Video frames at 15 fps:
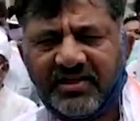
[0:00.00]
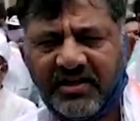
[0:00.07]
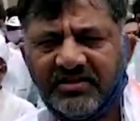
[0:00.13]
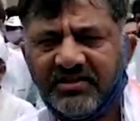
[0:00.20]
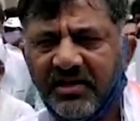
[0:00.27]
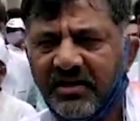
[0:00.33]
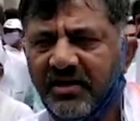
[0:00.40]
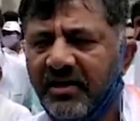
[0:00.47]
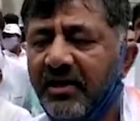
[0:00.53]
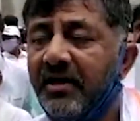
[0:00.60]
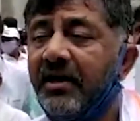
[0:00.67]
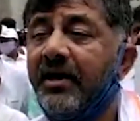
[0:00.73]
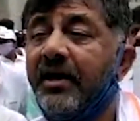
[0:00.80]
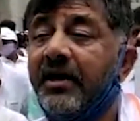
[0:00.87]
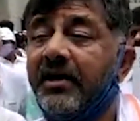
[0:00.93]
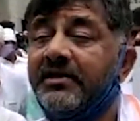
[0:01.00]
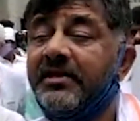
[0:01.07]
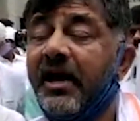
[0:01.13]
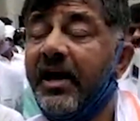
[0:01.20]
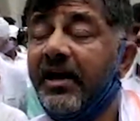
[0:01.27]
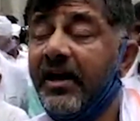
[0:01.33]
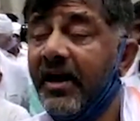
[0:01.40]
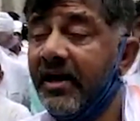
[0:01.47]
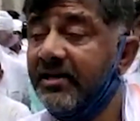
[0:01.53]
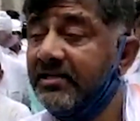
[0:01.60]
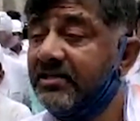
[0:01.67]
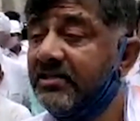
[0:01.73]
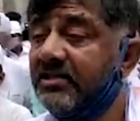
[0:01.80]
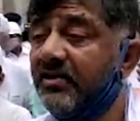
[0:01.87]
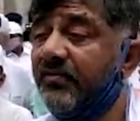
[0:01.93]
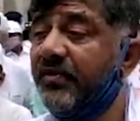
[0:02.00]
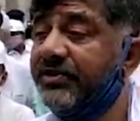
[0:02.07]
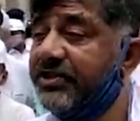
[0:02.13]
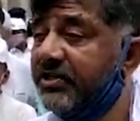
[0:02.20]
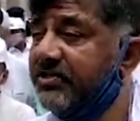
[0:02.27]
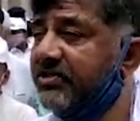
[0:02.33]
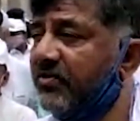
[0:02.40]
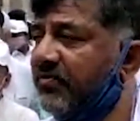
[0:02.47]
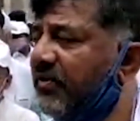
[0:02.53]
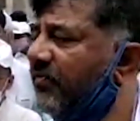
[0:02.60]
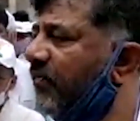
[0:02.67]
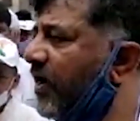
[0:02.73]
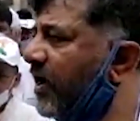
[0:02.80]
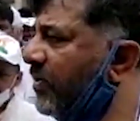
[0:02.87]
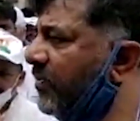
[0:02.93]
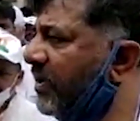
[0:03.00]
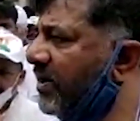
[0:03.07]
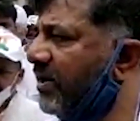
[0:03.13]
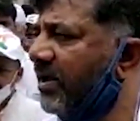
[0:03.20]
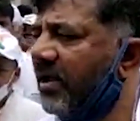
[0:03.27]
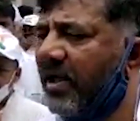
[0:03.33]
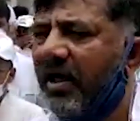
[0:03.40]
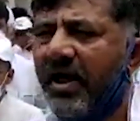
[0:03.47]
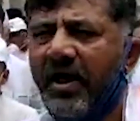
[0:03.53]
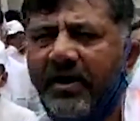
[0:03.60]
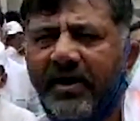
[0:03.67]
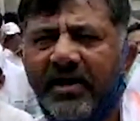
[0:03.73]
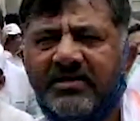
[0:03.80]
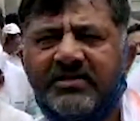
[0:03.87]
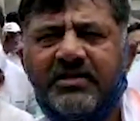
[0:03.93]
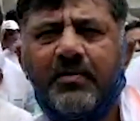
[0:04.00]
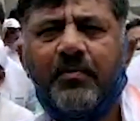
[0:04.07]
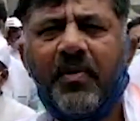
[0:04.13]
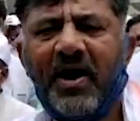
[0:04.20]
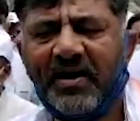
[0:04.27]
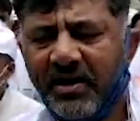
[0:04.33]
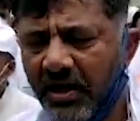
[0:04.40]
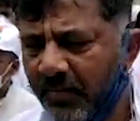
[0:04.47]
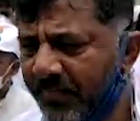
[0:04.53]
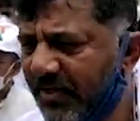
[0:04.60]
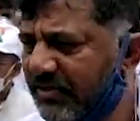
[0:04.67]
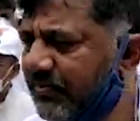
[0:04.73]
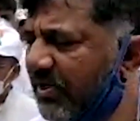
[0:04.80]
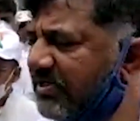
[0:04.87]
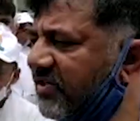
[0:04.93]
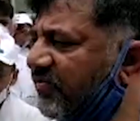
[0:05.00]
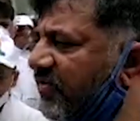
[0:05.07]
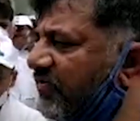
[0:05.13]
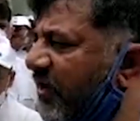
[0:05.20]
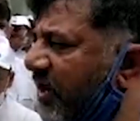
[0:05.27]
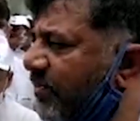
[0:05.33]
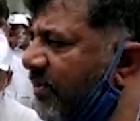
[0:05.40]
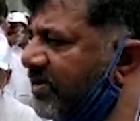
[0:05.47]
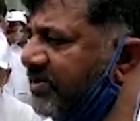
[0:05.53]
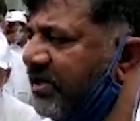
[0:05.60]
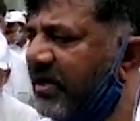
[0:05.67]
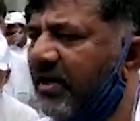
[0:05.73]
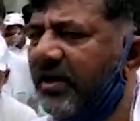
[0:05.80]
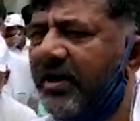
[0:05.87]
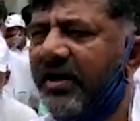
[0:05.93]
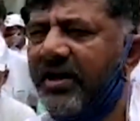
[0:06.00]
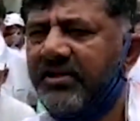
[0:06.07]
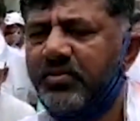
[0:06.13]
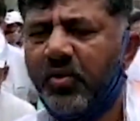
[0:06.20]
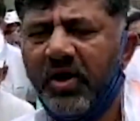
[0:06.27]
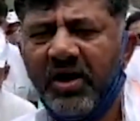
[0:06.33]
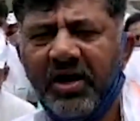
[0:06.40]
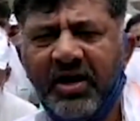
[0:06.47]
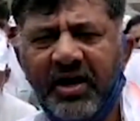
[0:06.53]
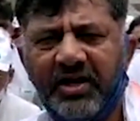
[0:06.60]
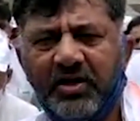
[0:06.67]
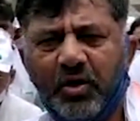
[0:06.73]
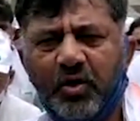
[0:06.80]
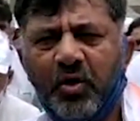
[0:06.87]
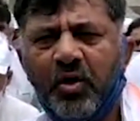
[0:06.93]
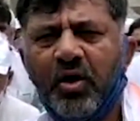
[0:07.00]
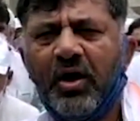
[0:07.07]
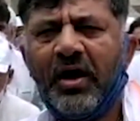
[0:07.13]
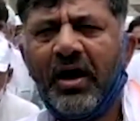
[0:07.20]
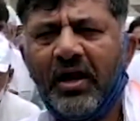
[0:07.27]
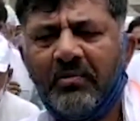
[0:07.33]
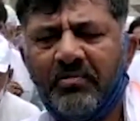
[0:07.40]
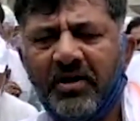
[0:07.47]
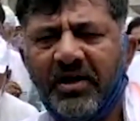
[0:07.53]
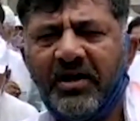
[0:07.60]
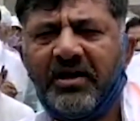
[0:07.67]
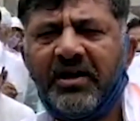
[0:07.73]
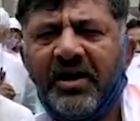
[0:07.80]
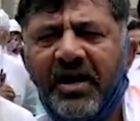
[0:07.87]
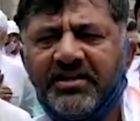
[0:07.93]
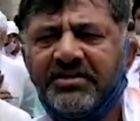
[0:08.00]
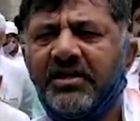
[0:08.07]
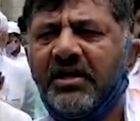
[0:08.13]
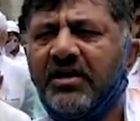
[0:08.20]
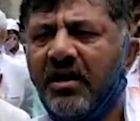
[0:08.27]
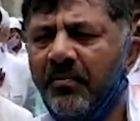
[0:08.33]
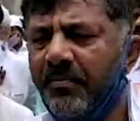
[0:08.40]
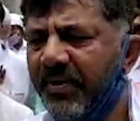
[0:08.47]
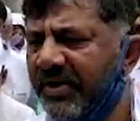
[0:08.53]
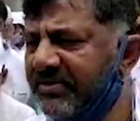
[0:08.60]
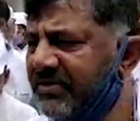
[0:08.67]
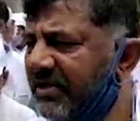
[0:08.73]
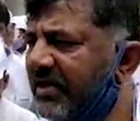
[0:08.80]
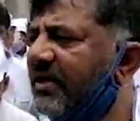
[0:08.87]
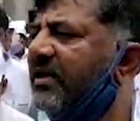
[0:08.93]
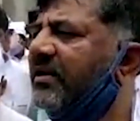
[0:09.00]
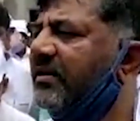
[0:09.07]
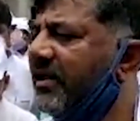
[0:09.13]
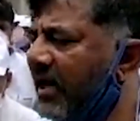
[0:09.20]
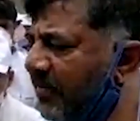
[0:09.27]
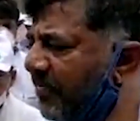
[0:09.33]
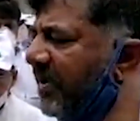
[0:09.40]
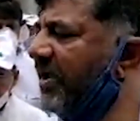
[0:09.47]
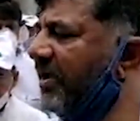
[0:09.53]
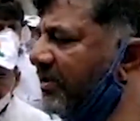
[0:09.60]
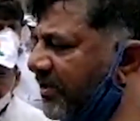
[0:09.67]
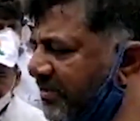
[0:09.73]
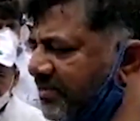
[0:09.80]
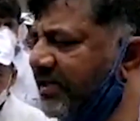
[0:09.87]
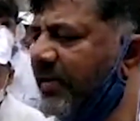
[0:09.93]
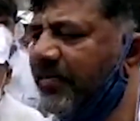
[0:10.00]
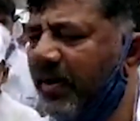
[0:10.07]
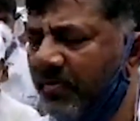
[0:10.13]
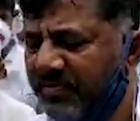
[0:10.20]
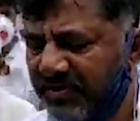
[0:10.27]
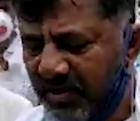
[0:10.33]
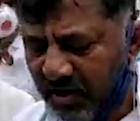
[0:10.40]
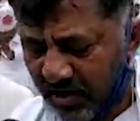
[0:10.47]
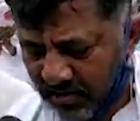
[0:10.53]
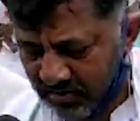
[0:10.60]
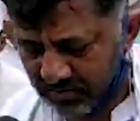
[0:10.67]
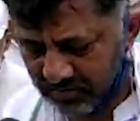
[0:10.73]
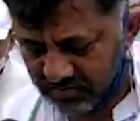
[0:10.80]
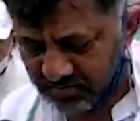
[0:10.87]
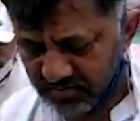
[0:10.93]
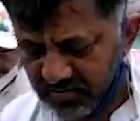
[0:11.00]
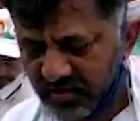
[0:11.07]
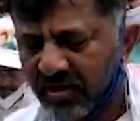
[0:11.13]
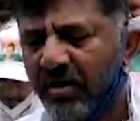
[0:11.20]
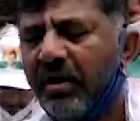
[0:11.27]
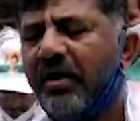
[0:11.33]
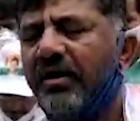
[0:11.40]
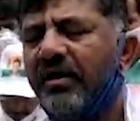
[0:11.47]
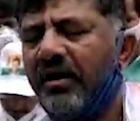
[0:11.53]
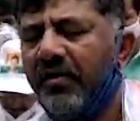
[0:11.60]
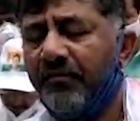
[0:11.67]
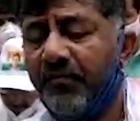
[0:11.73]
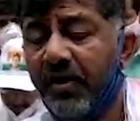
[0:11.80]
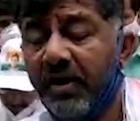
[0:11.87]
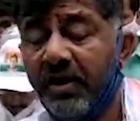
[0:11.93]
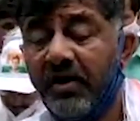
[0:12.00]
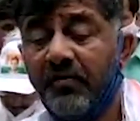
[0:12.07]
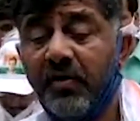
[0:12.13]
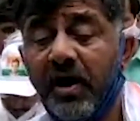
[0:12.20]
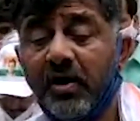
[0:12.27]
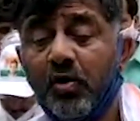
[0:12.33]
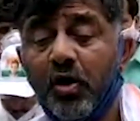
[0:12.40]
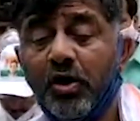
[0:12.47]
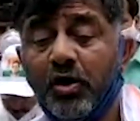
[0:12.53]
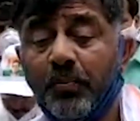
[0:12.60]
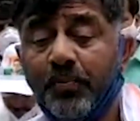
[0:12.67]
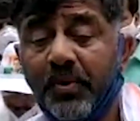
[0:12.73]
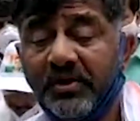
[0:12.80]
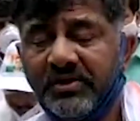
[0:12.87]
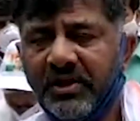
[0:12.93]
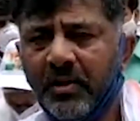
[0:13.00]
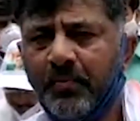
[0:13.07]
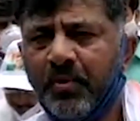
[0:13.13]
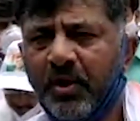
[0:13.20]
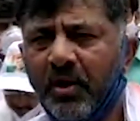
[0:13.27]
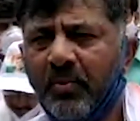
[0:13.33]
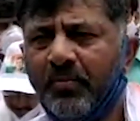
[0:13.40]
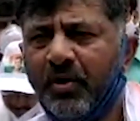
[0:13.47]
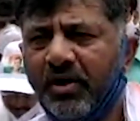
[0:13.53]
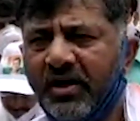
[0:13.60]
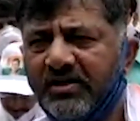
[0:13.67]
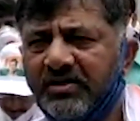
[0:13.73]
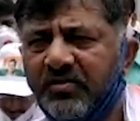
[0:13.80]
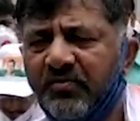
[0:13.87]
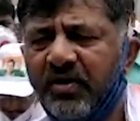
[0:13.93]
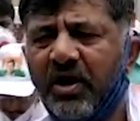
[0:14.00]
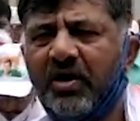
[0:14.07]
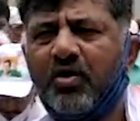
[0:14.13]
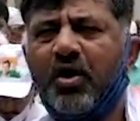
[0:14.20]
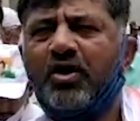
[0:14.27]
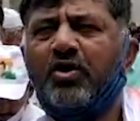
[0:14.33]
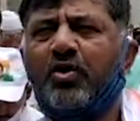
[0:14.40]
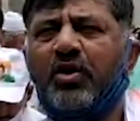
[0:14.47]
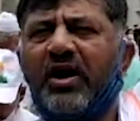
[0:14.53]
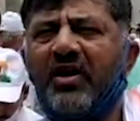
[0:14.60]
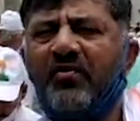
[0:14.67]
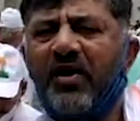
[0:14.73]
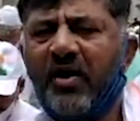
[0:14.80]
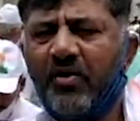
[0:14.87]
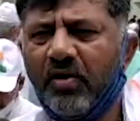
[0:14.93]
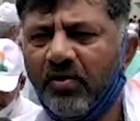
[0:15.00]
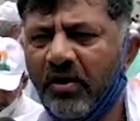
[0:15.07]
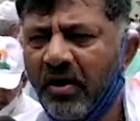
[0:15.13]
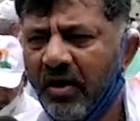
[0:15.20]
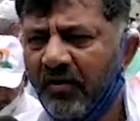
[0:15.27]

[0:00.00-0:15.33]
is concerned, it is against the wishes of the farmer, okay. against the marketing principles of the farmers. It is only to help the international companies. They are bringing this Will APMC law. Definitely, we are going to protest. We are going to convey our